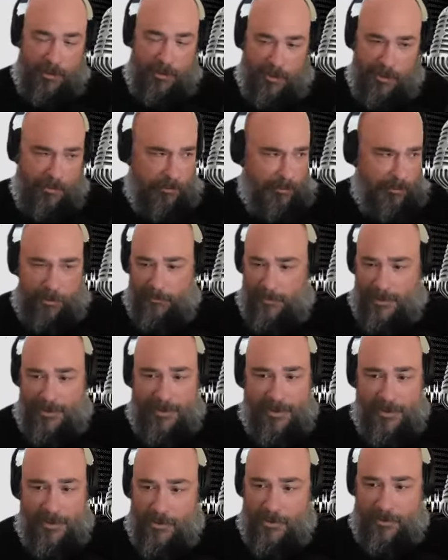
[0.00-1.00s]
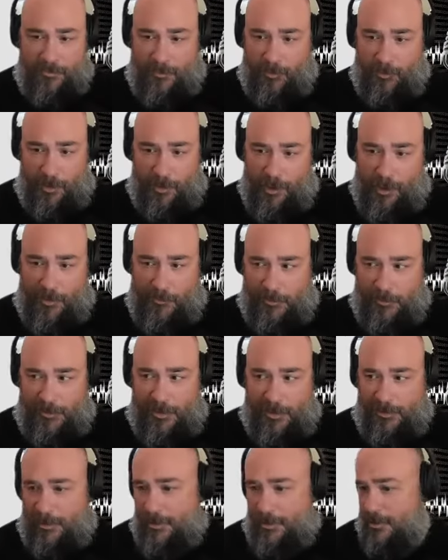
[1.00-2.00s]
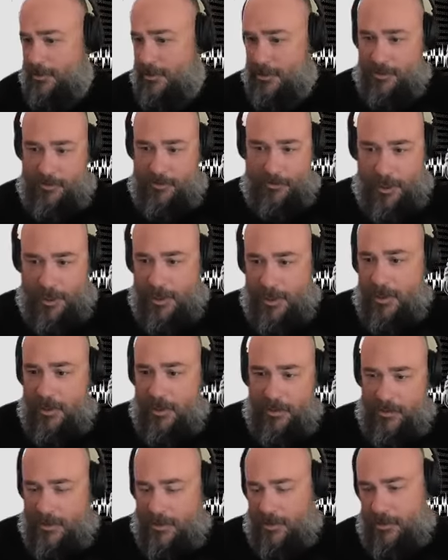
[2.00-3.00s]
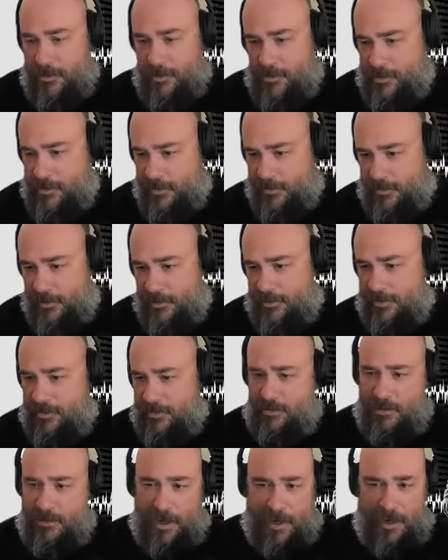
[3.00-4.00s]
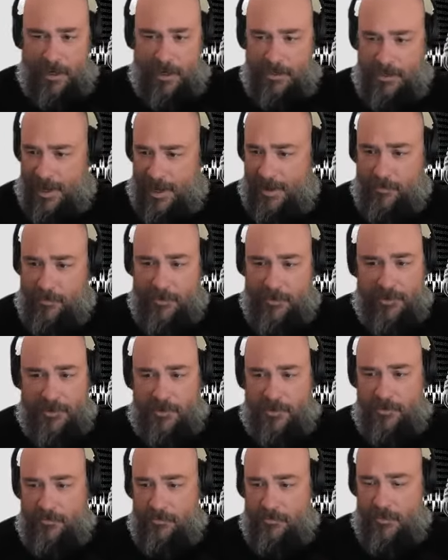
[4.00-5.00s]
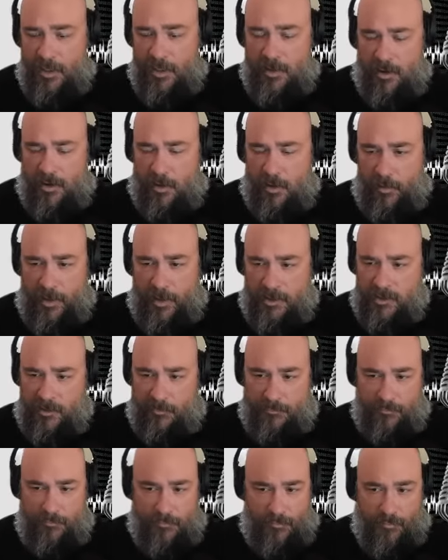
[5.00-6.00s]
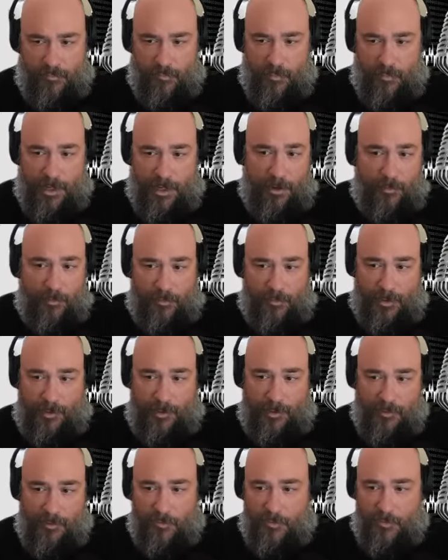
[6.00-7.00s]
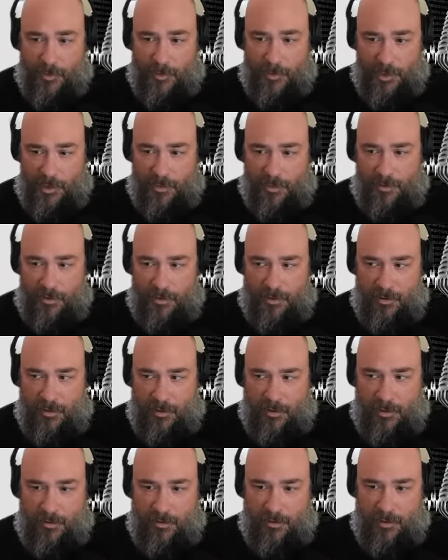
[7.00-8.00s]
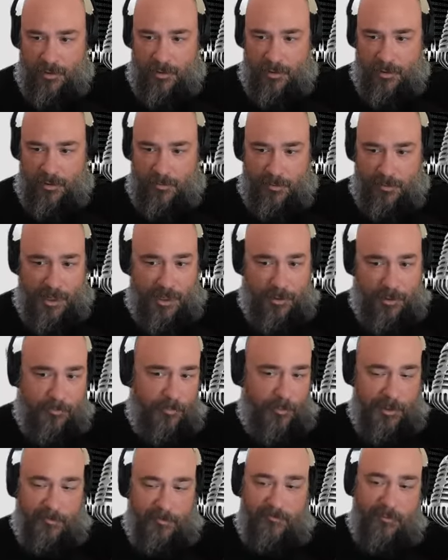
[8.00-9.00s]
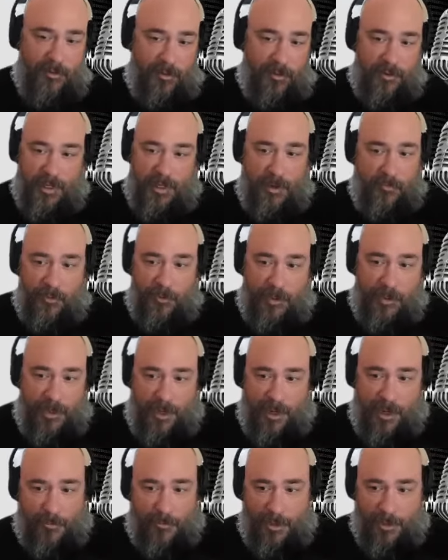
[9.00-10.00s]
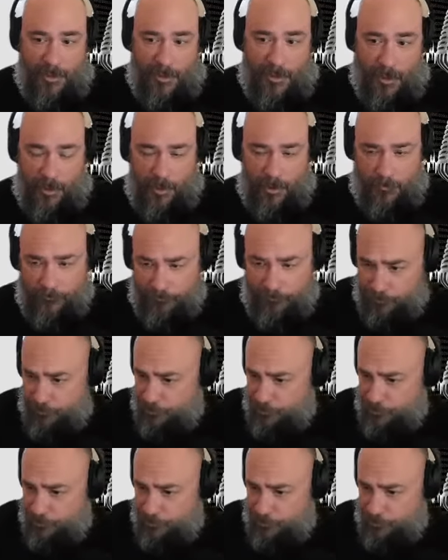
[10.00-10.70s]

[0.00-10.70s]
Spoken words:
Karen, my kids are growing up with technology. They're using their tablets and all that stuff without a problem. But like for example, right now, my daughter